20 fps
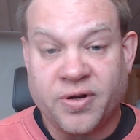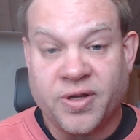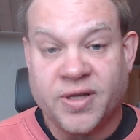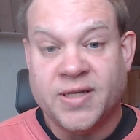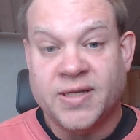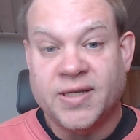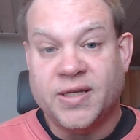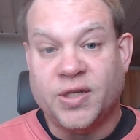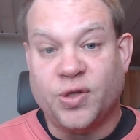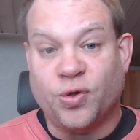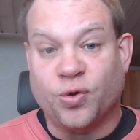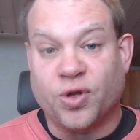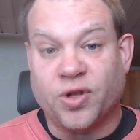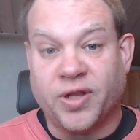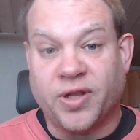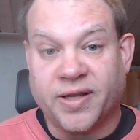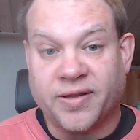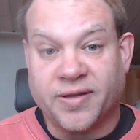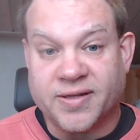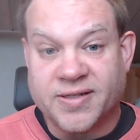you click the
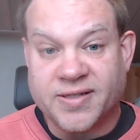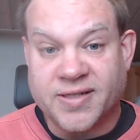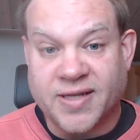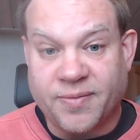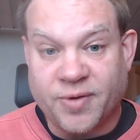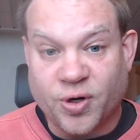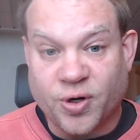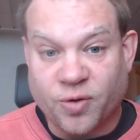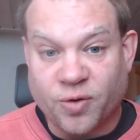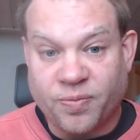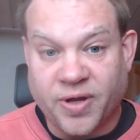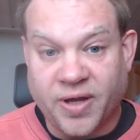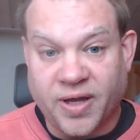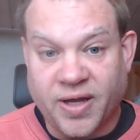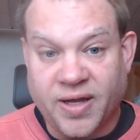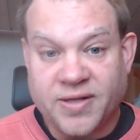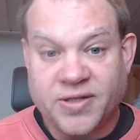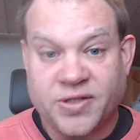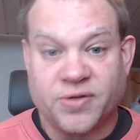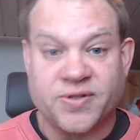seminar page,
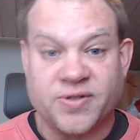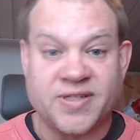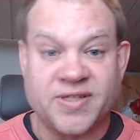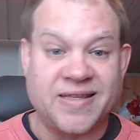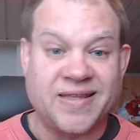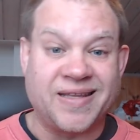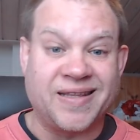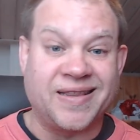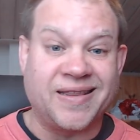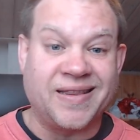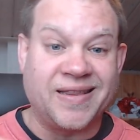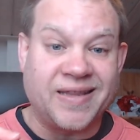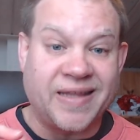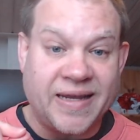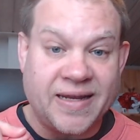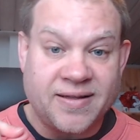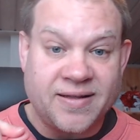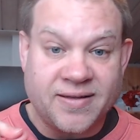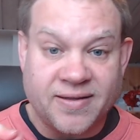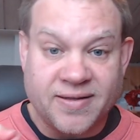you see the link to
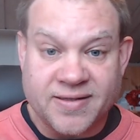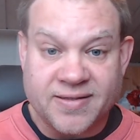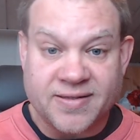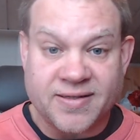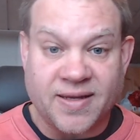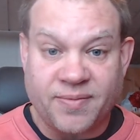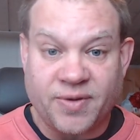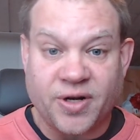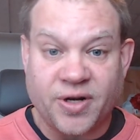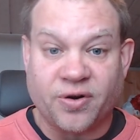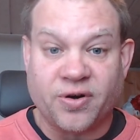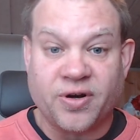the seminar.